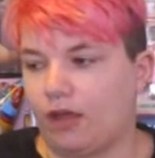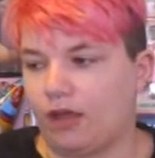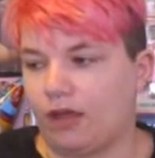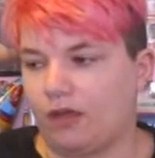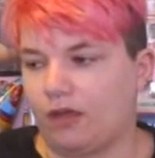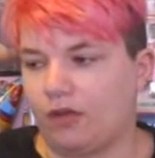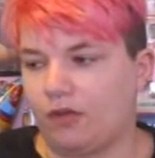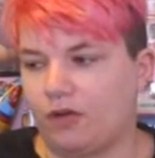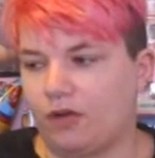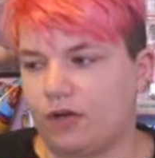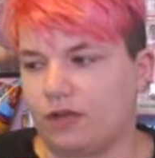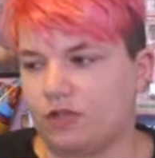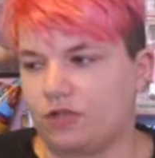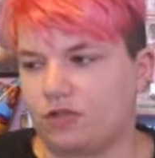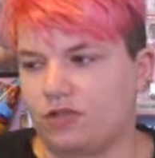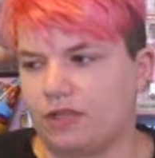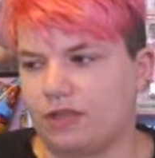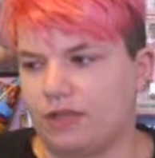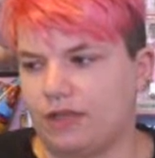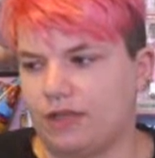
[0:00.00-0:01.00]
Another
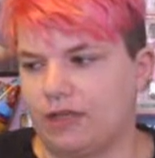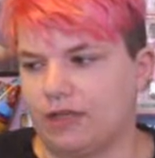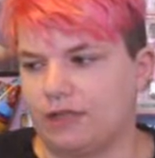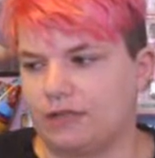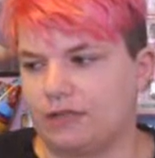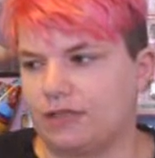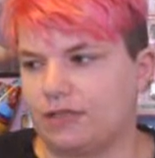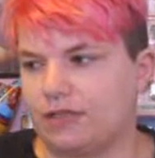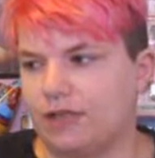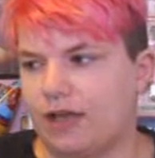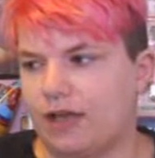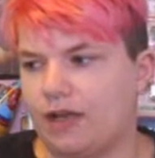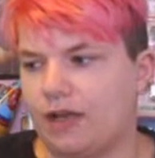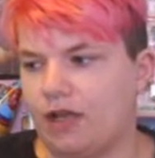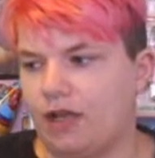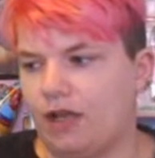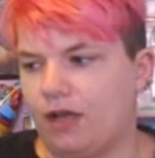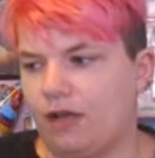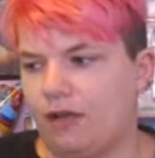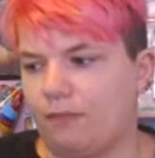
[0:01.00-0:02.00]
interesting thing is is that
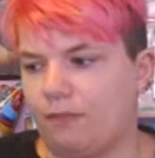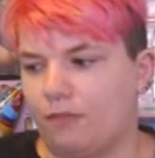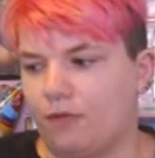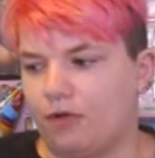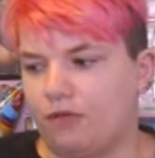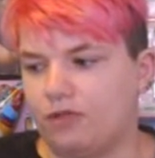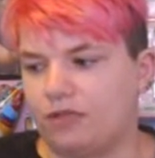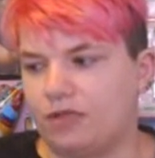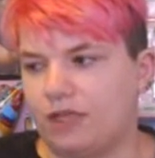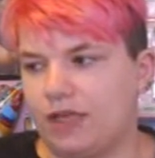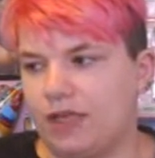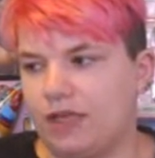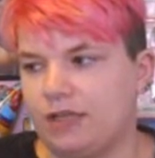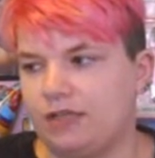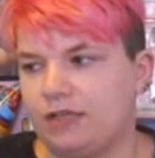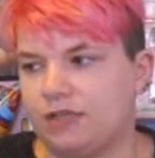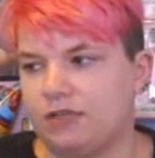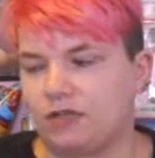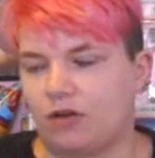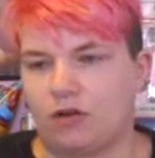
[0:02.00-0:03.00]
most
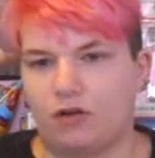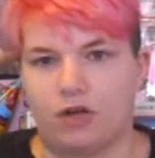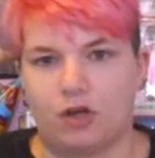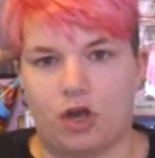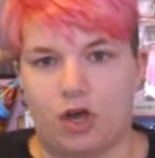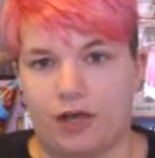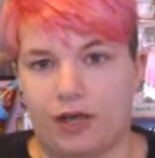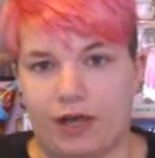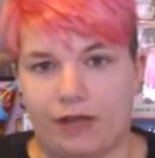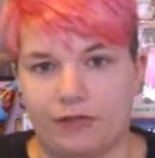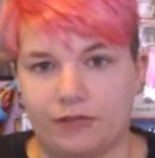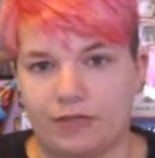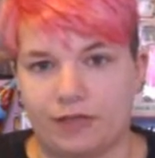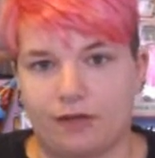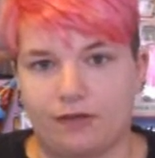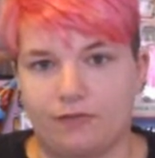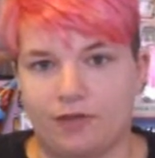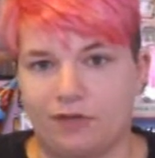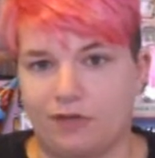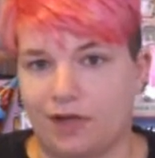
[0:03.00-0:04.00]
cases are not
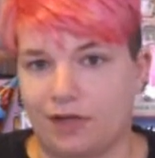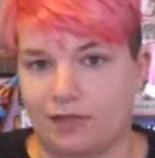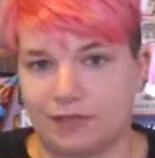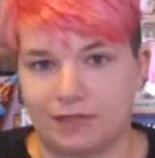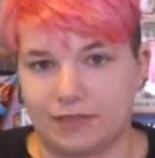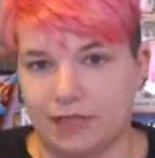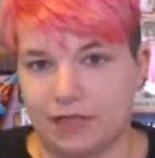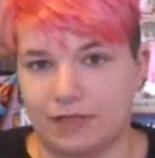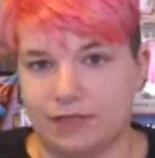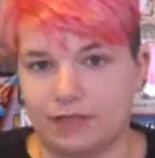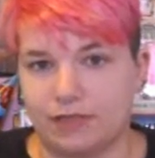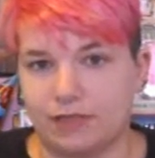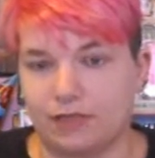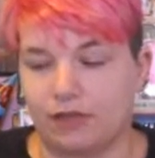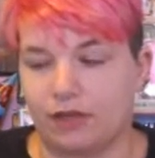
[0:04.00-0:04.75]
outside of the United States.